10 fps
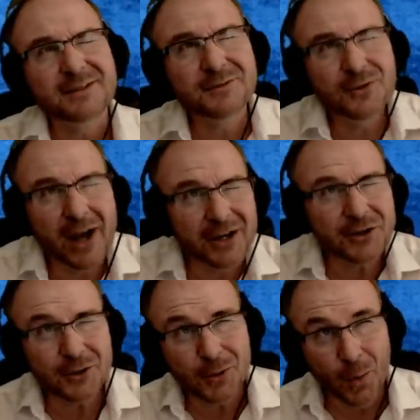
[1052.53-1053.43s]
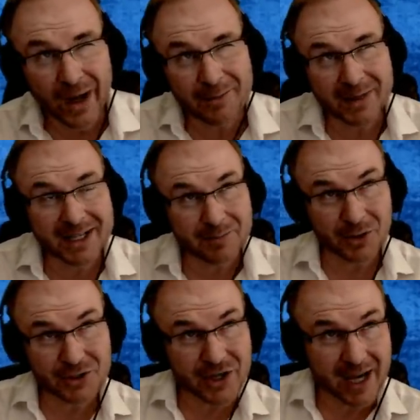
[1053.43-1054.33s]
try to do one minute per
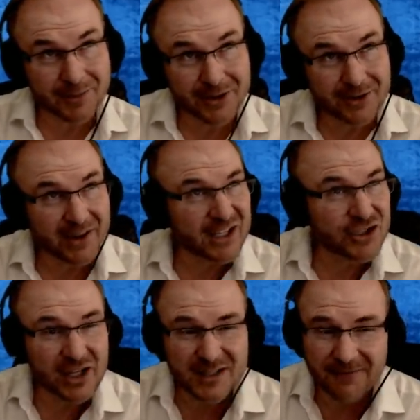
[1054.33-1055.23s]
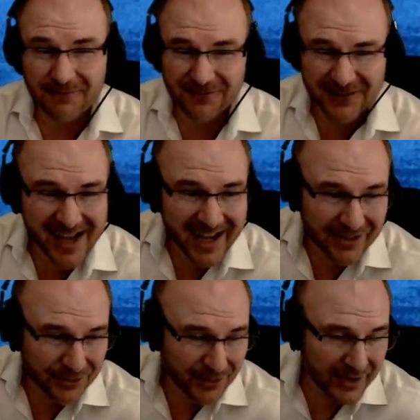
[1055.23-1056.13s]
chapter and just fly
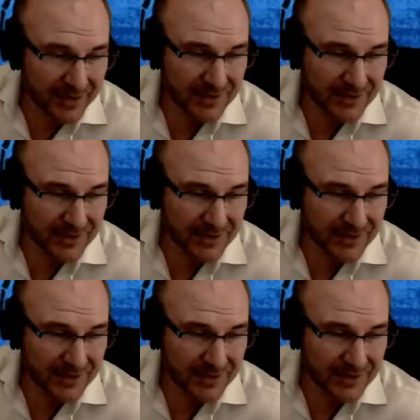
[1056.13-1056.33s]
through this,